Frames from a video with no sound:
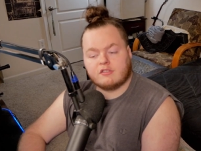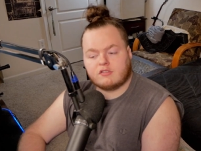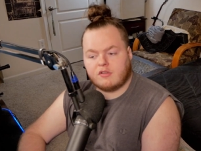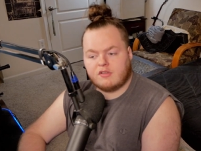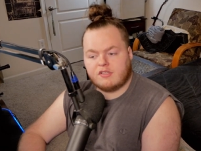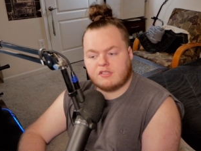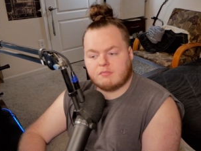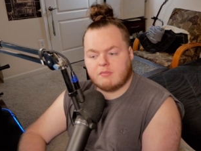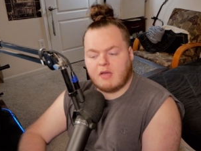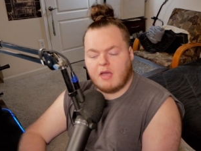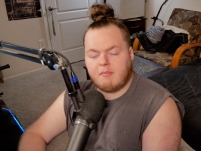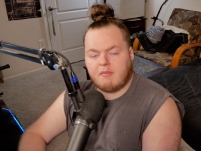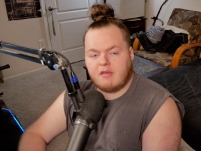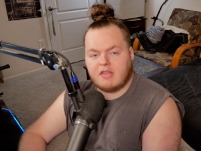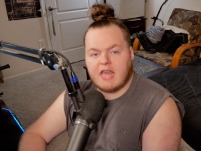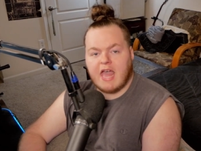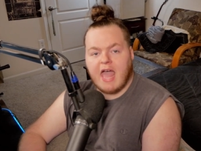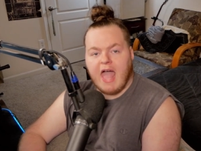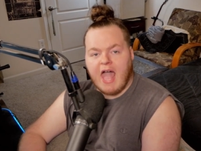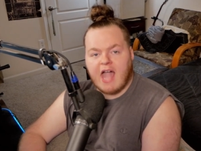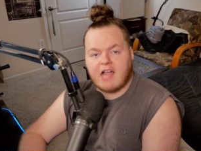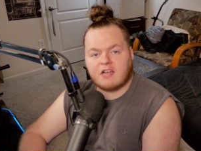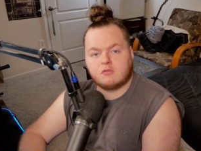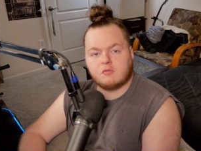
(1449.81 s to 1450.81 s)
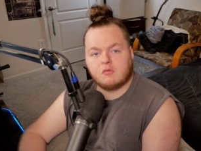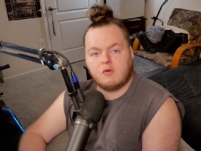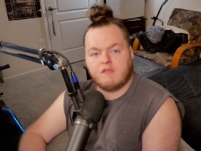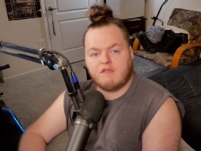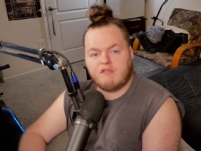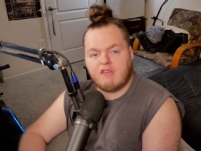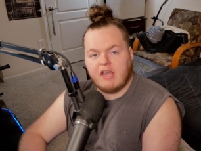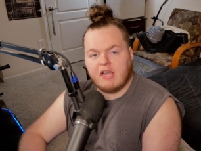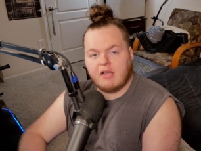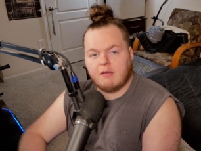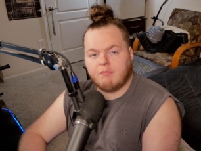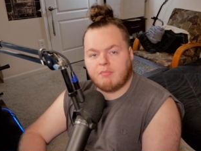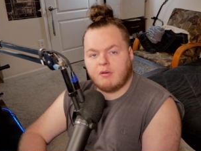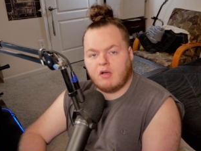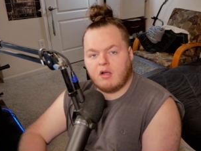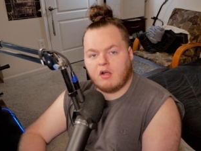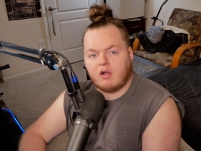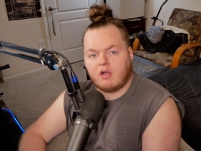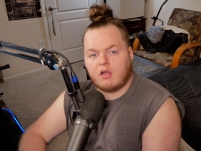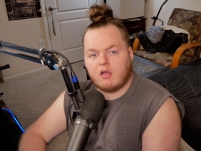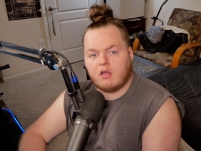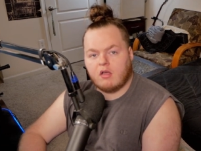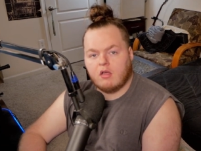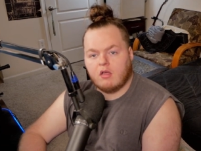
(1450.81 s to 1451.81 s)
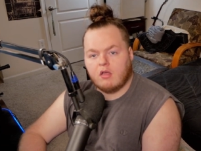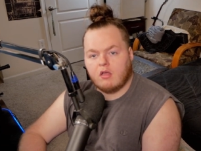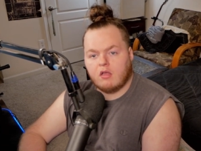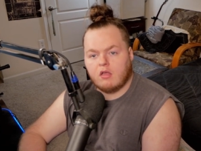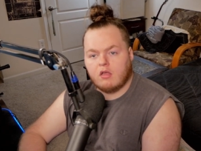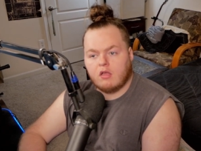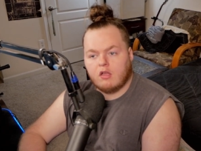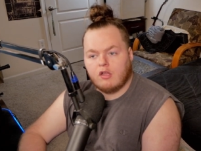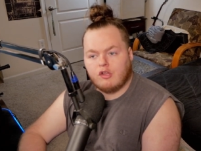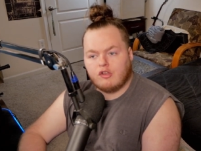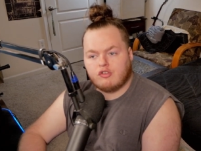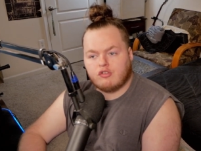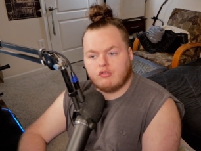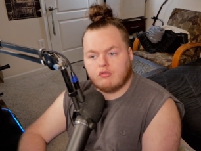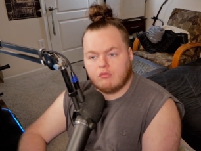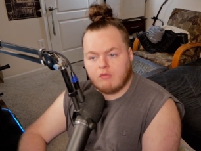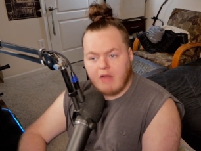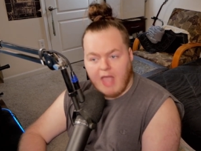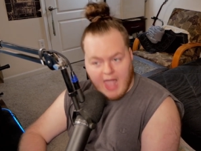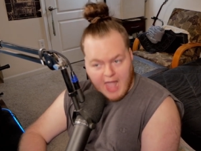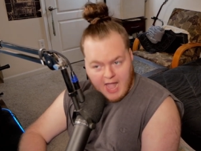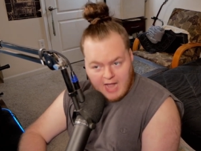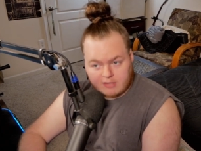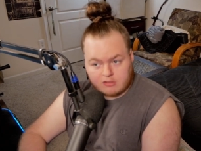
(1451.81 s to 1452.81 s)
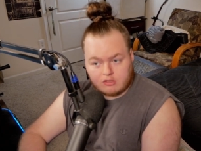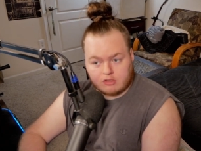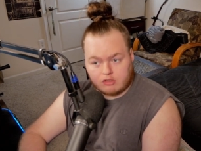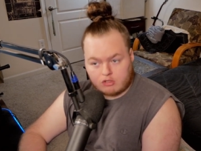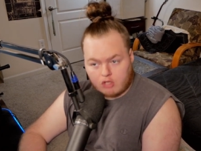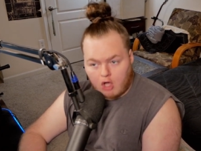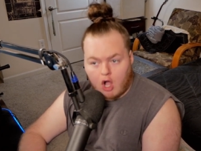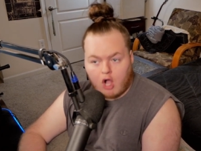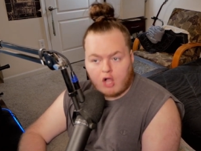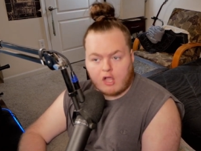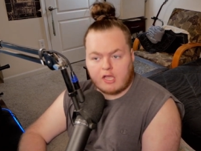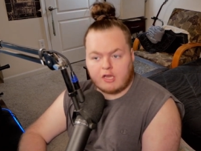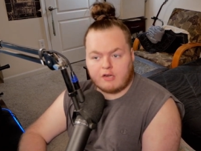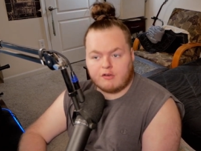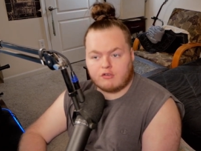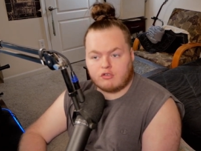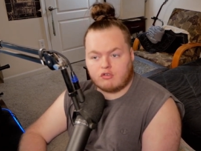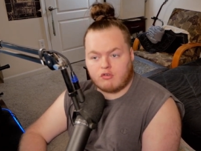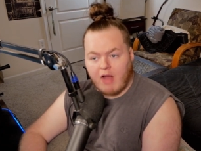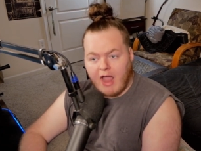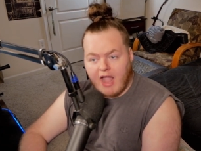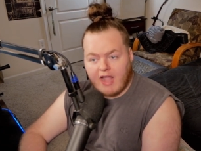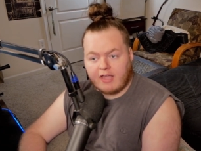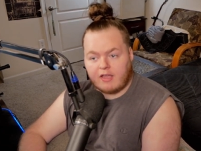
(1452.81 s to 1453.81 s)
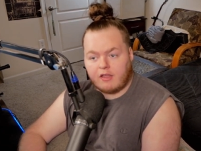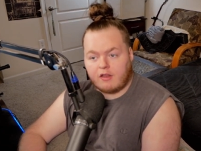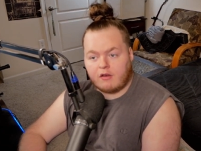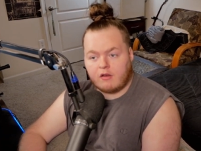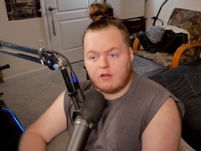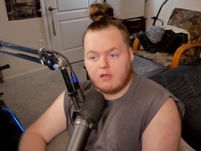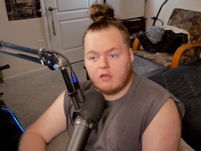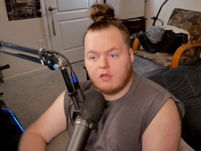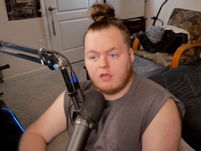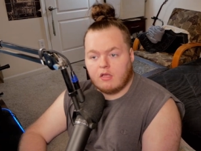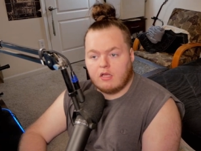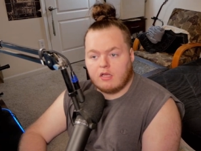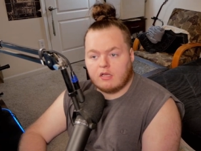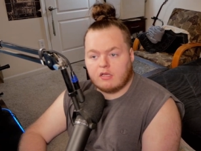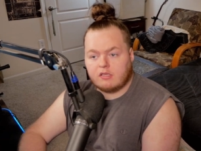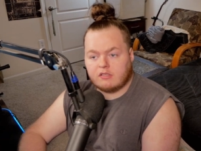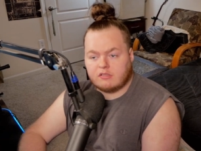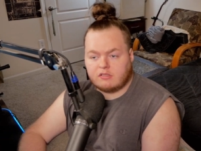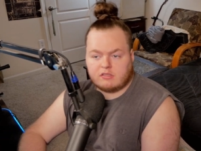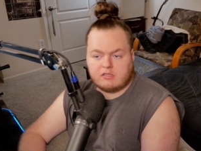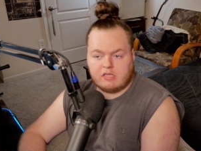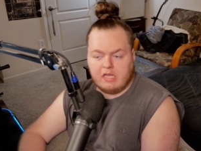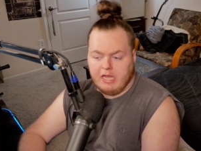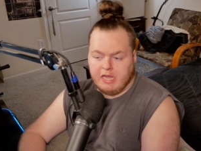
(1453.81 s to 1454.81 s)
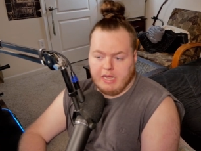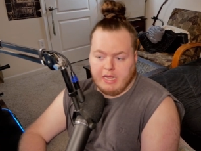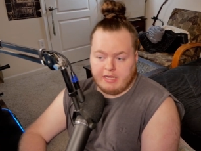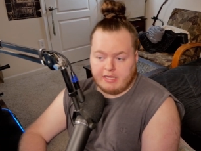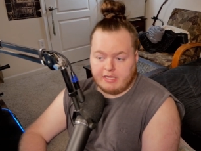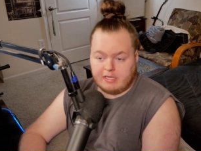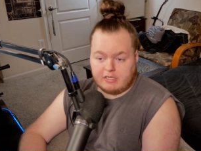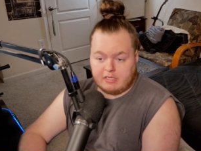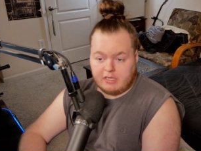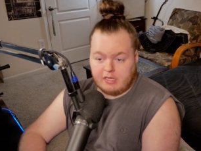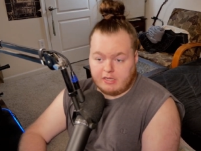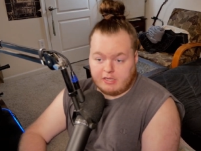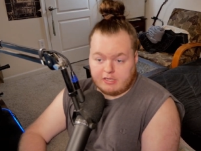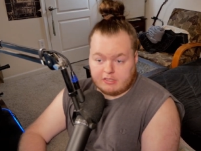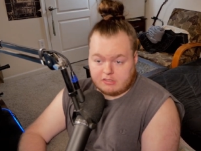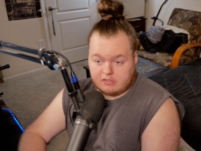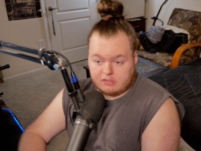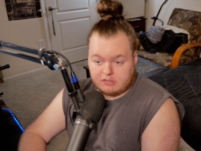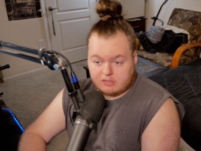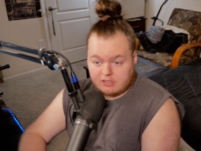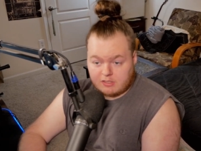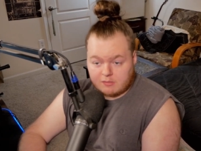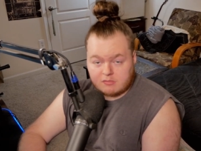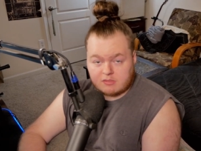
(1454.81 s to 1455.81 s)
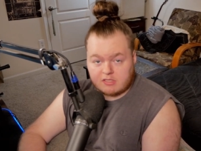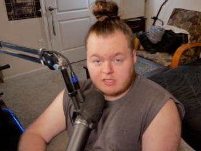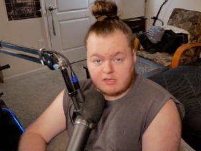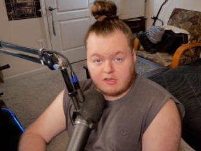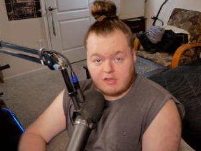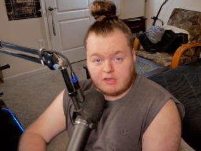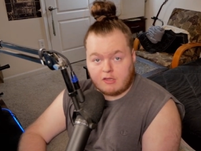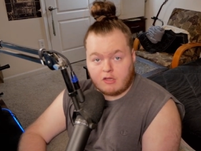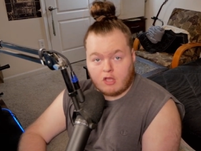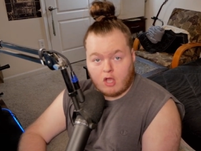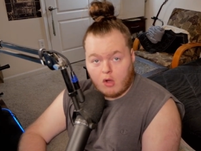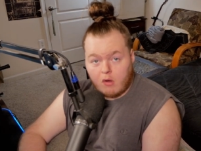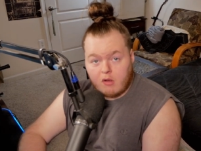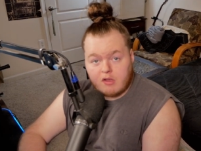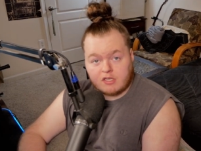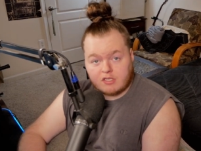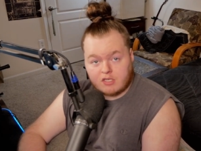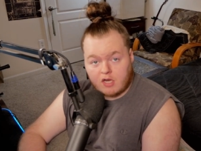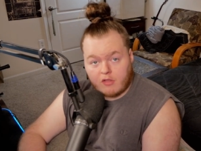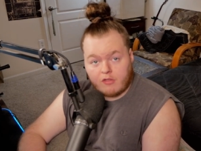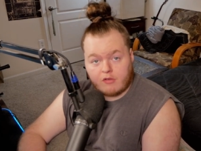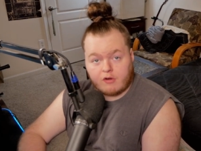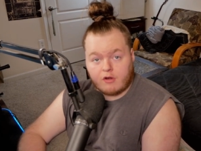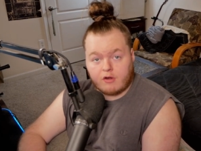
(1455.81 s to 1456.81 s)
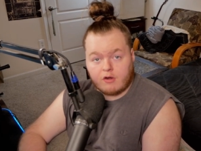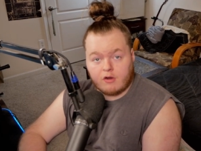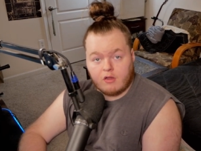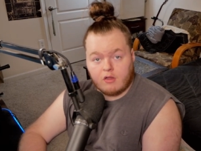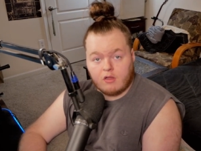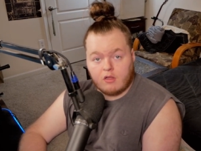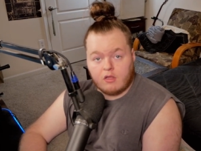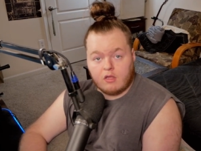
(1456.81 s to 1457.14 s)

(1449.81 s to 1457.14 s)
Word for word: And so this might be the actual Vegapunk actually talking to Dragon, because I guess it seems that they know each other.